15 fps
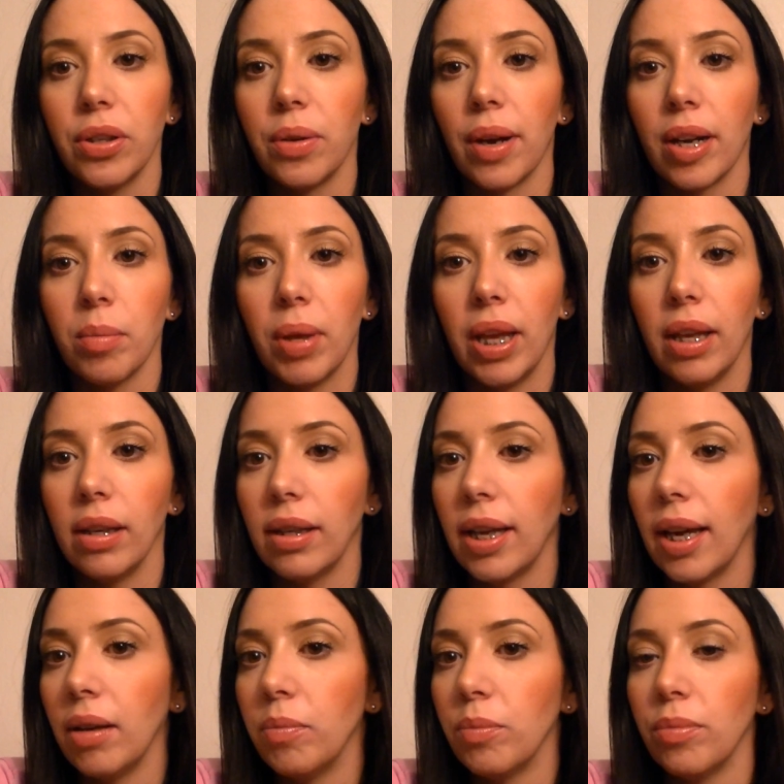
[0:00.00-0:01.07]
recommend
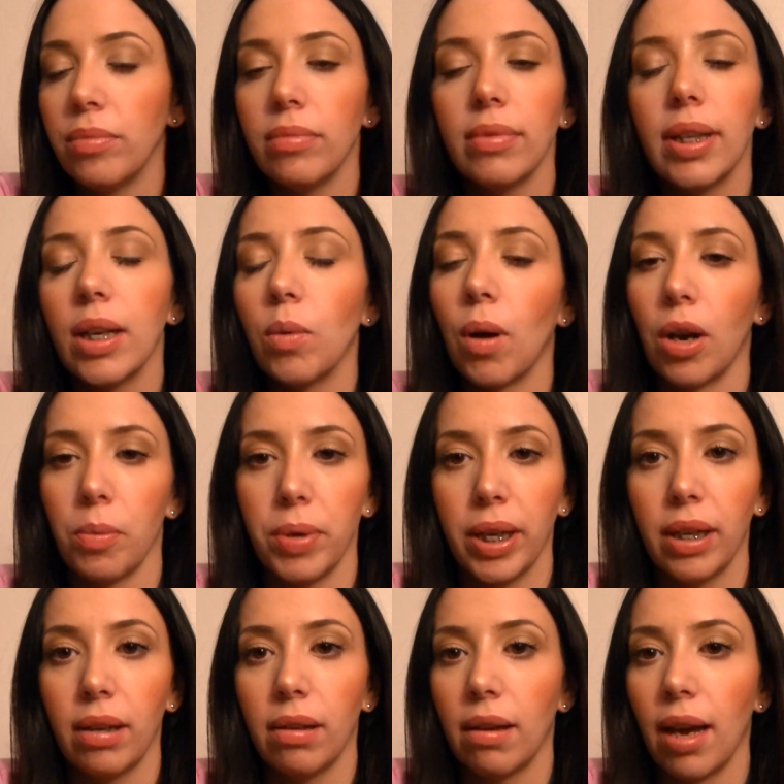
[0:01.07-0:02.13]
get a water
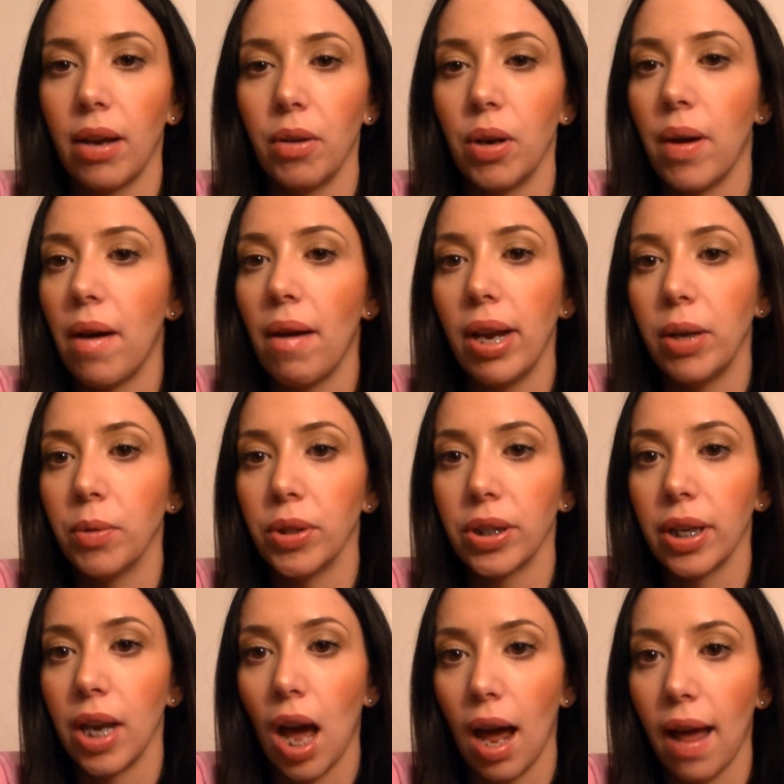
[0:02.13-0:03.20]
pick. I don't know how anyone
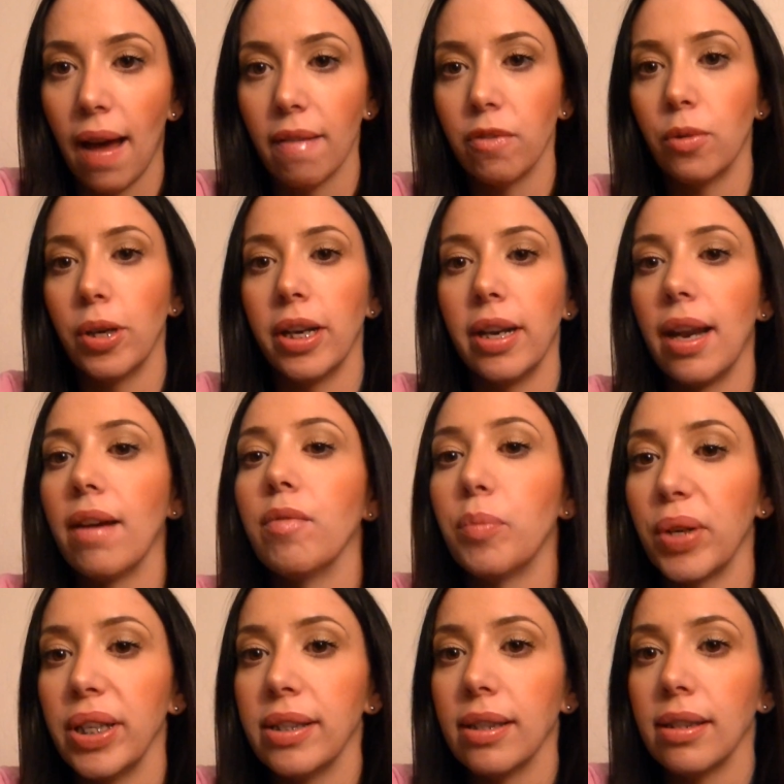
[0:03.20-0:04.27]
could not have one and have
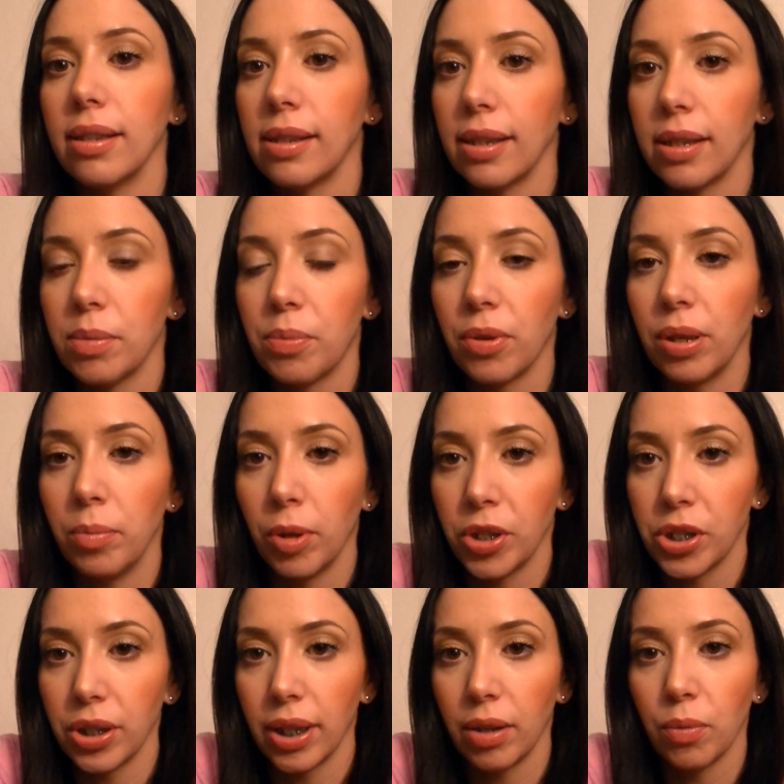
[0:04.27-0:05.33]
braces. It's pretty
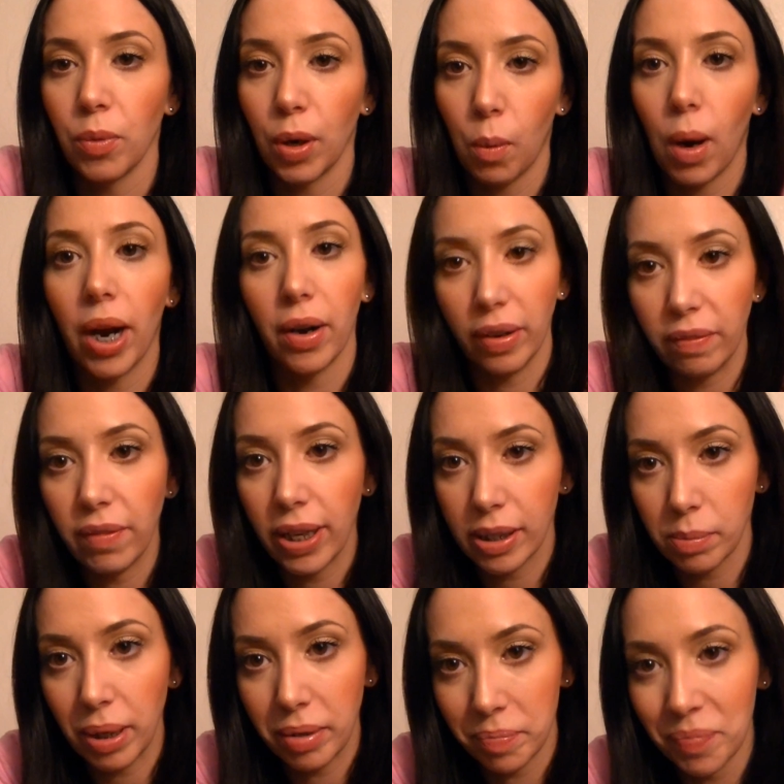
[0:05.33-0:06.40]
much like required
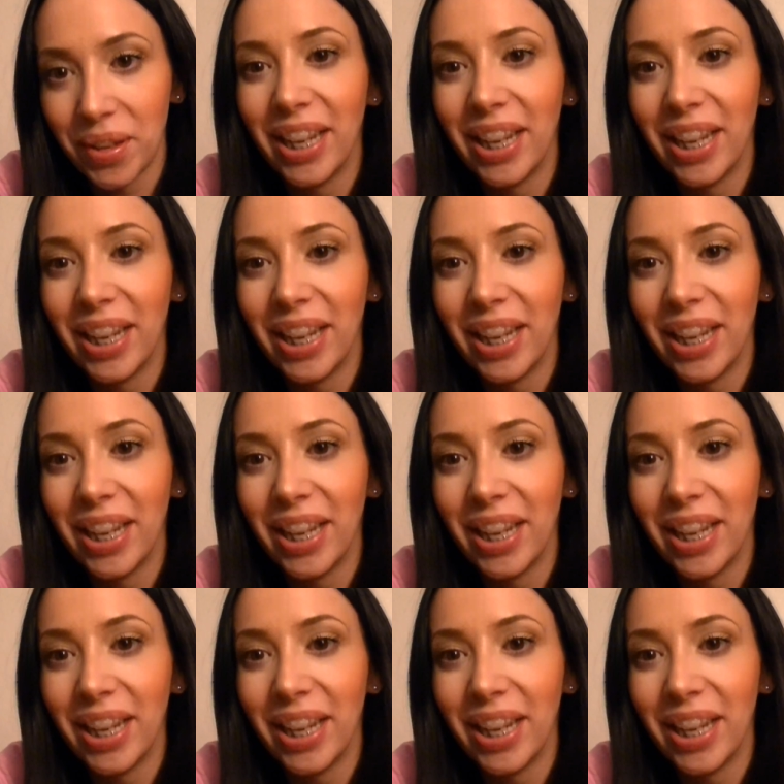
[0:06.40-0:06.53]
investment.